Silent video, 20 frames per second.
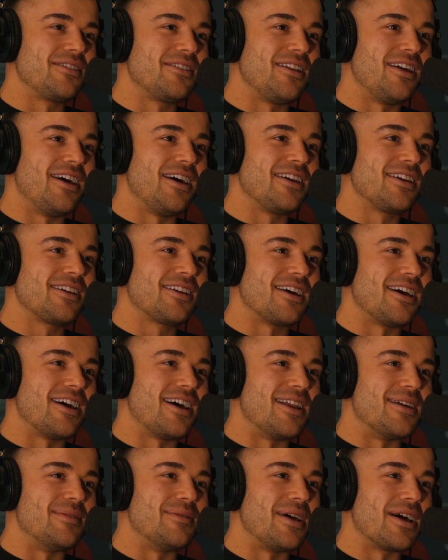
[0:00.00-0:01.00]
Like
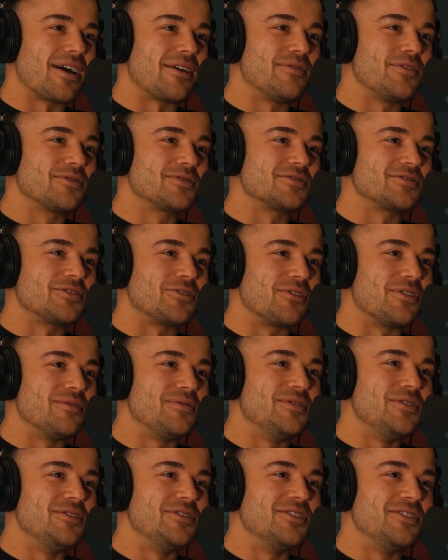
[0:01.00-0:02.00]
I'm like, I feel sorry
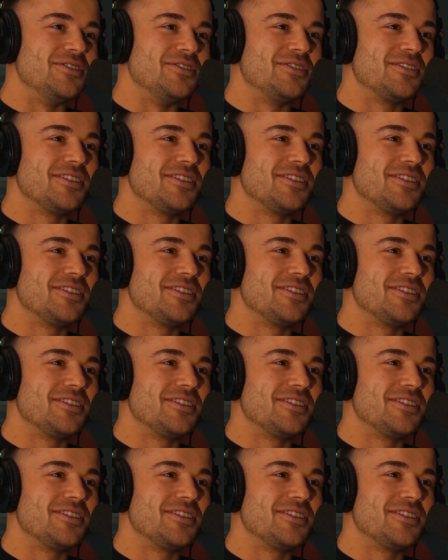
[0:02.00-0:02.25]
for you, dude.